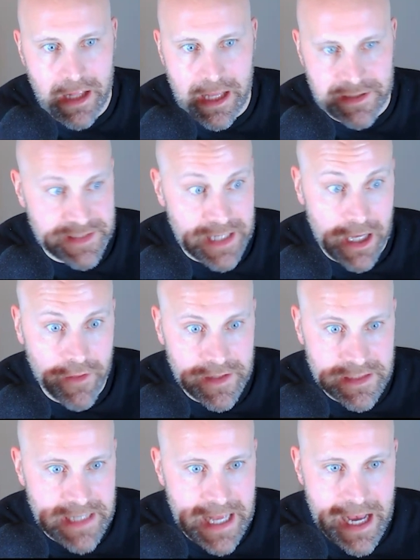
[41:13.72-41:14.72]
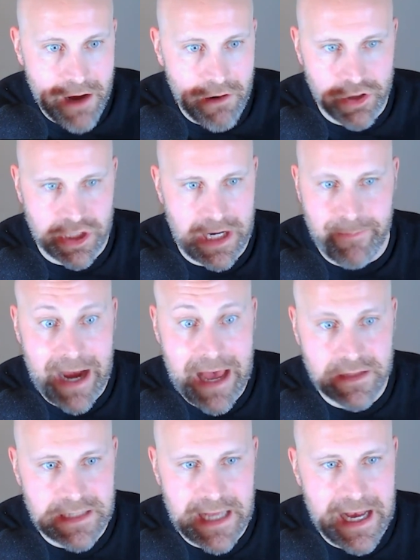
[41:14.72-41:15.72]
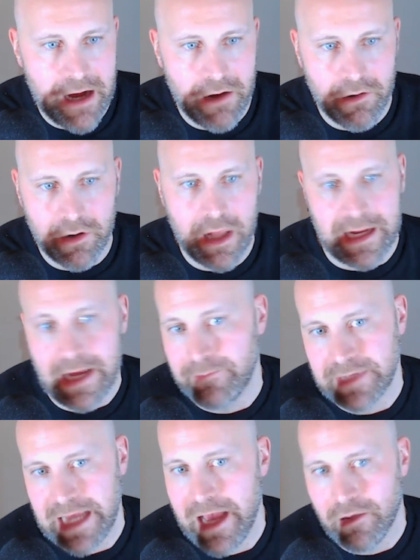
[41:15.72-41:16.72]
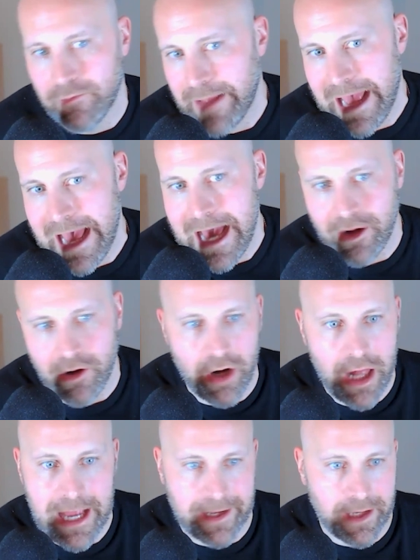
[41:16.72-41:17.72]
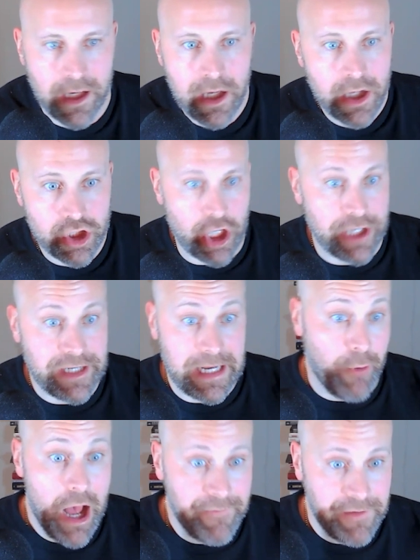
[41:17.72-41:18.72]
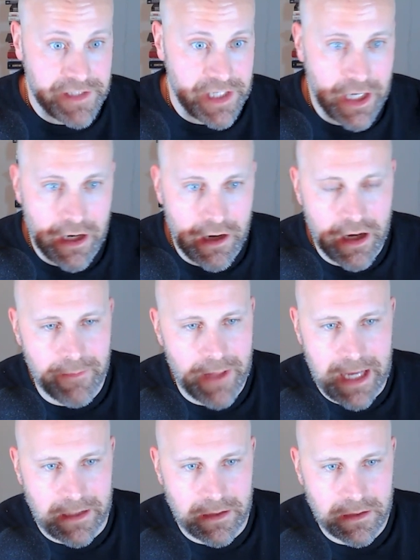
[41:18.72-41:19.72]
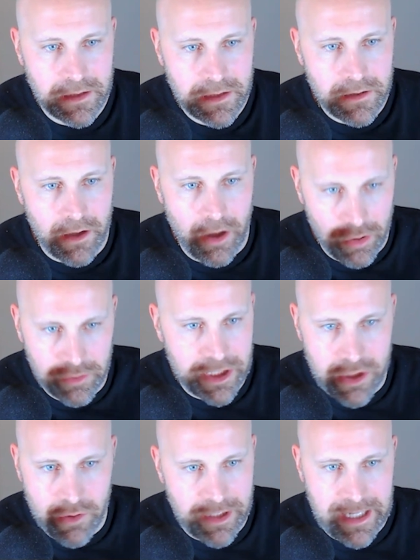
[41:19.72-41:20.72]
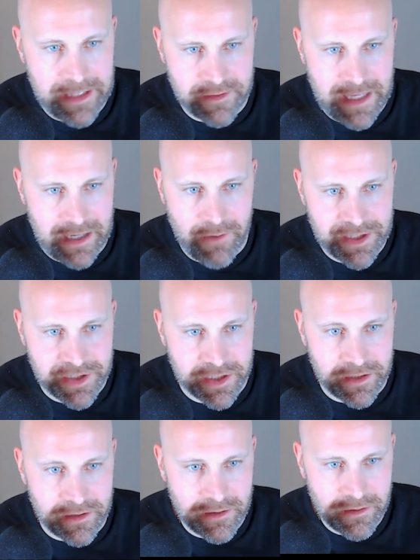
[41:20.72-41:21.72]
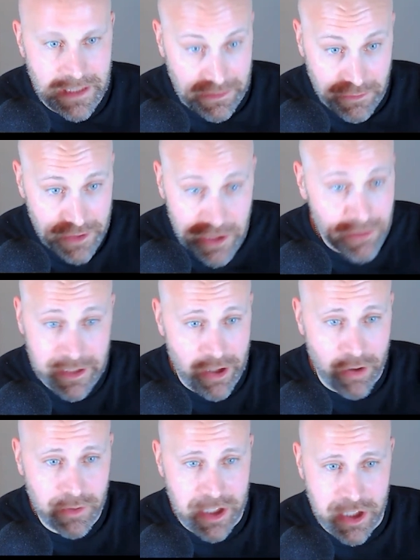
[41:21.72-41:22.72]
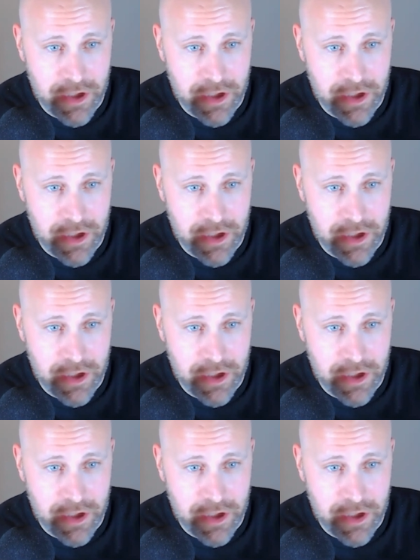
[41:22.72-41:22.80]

I like sell this now, or should I buy this now, or like I'm down bad, or like should I take profits here? And I'm like, only you can answer that question. Like literally only